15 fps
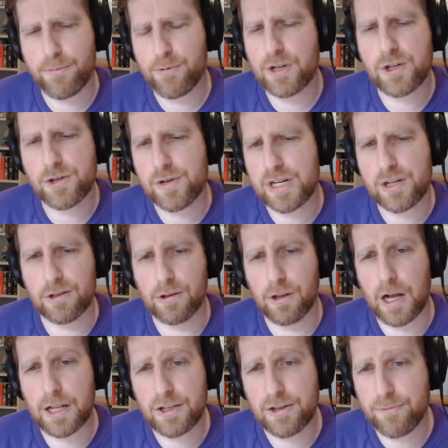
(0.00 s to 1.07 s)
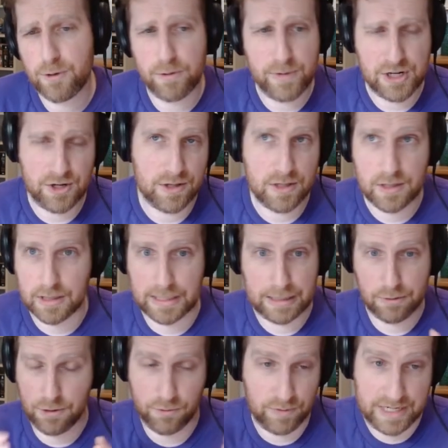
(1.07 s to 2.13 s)
app registration lots of permissions,
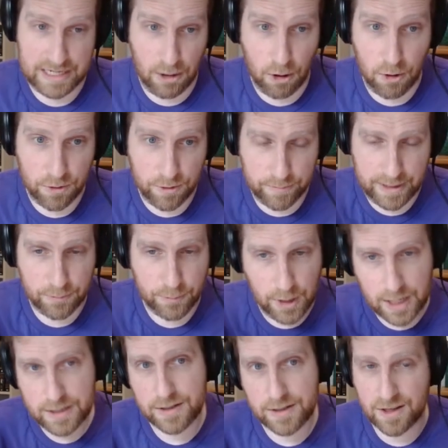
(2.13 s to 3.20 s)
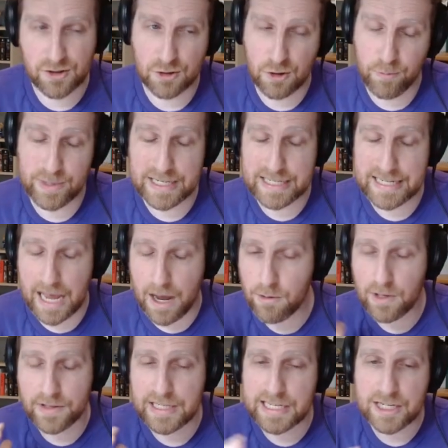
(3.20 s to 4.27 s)
like to read all the mailboxes and scope it
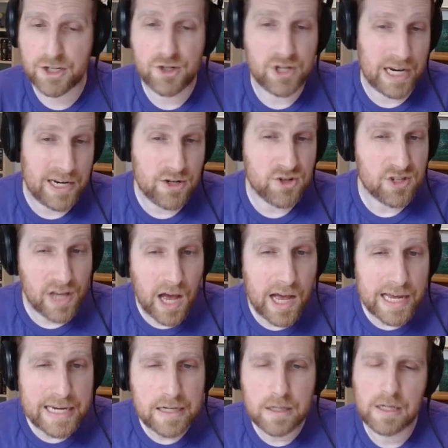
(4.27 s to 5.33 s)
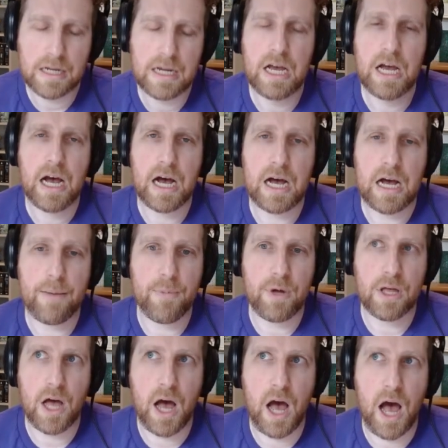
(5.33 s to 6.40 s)
down on the Exchange side.
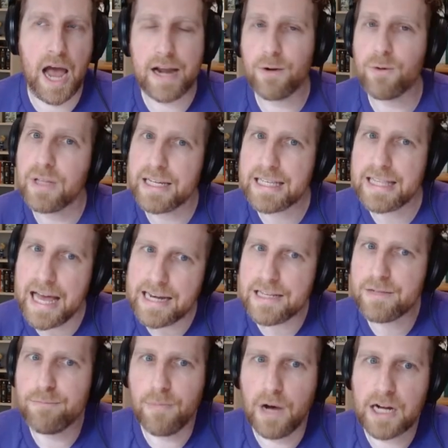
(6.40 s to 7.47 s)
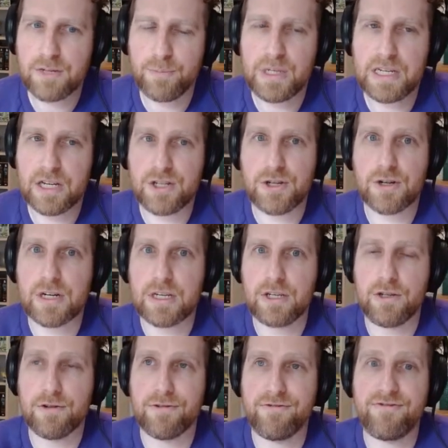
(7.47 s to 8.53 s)
I don't like that as much because
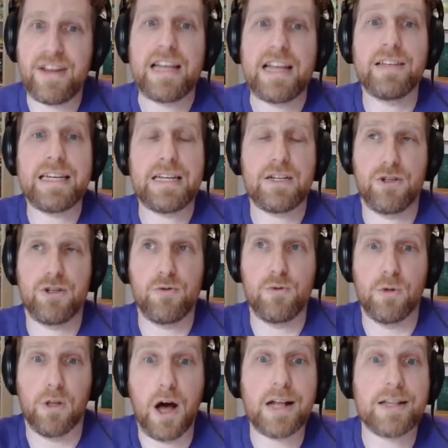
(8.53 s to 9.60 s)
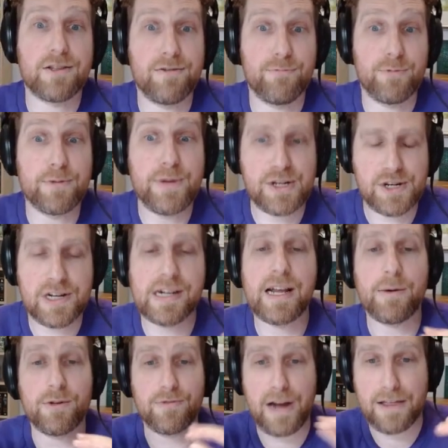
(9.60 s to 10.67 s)
you're failing to lots of permission,
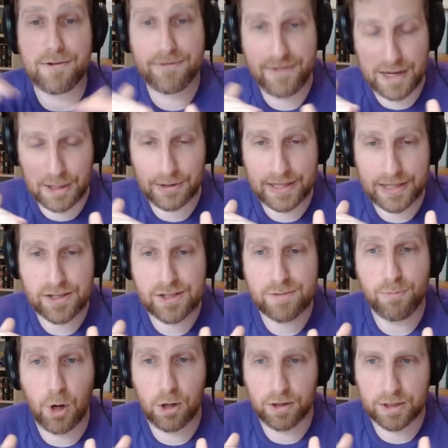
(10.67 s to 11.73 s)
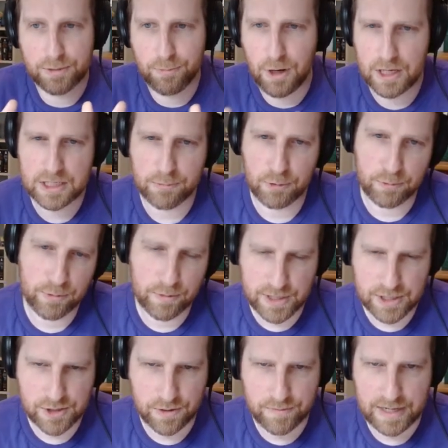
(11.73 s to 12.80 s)
and I would rather fail at the smallest possible
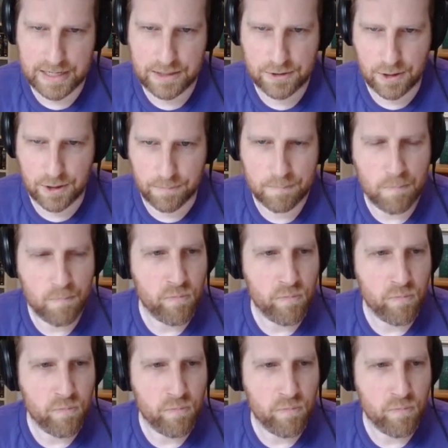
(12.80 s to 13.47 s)
permission, right? So